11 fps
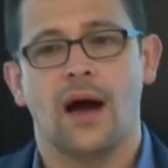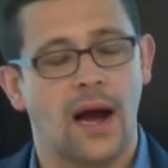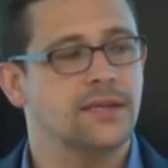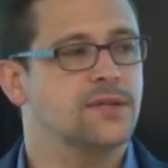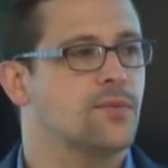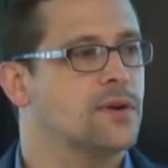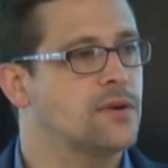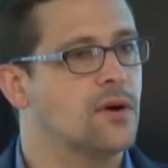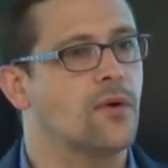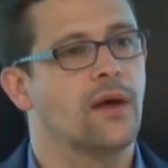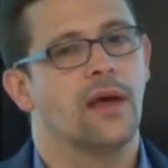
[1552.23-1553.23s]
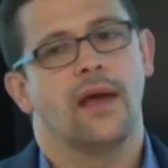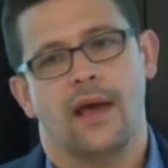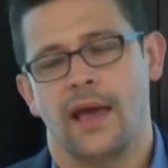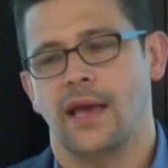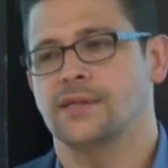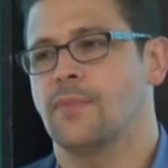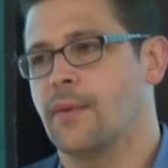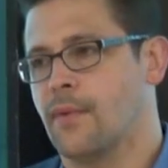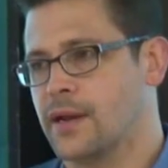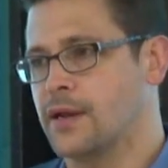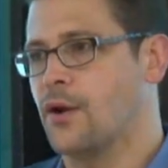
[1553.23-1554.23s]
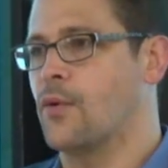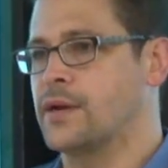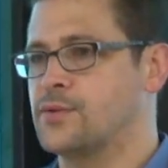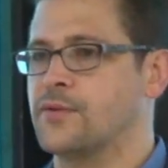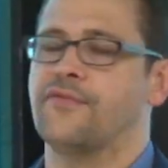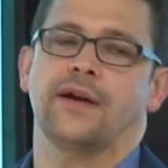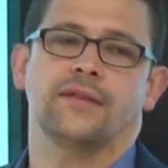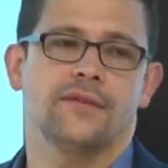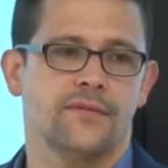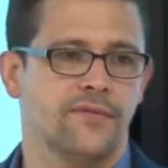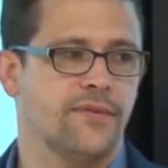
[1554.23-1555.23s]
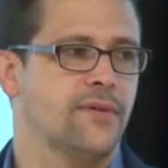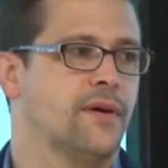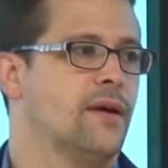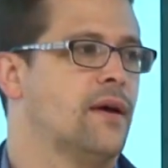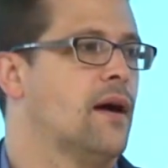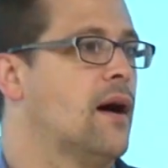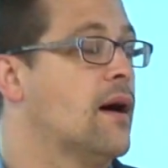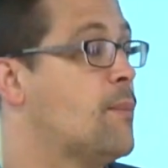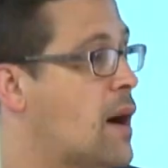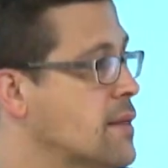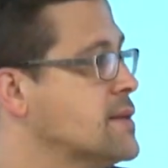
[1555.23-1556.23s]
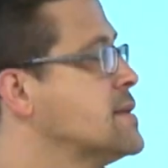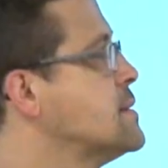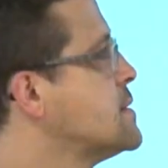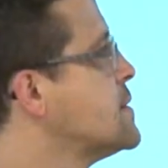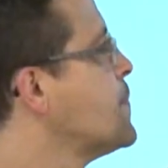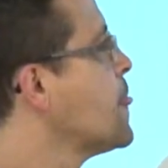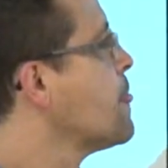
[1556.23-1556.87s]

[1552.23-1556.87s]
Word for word: I just want to know is my money going to effective uh, policies?